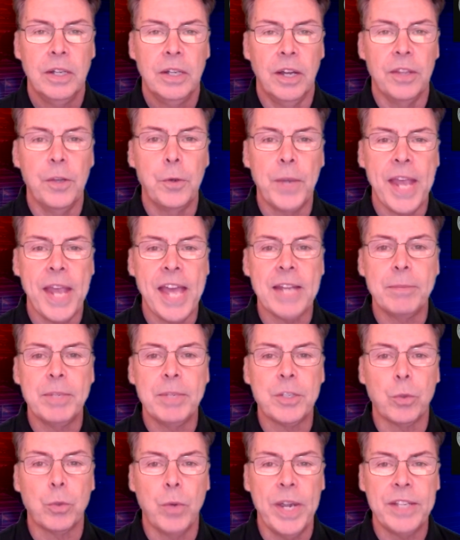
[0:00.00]
Although
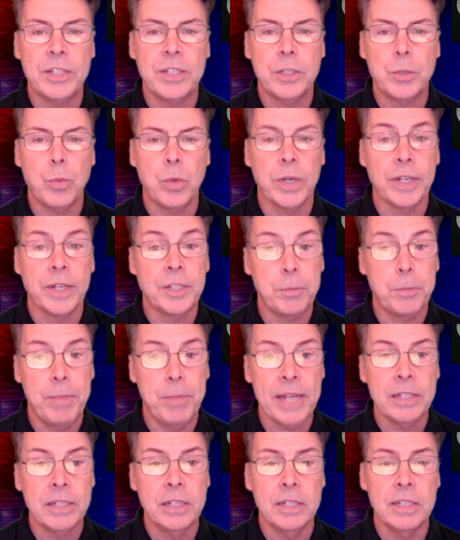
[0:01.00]
cannabis arrests were
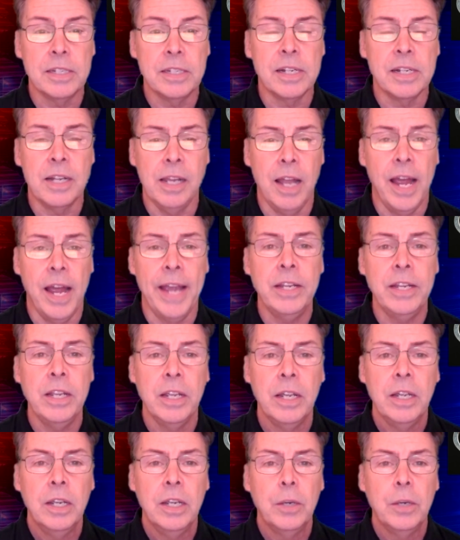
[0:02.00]
expected to decline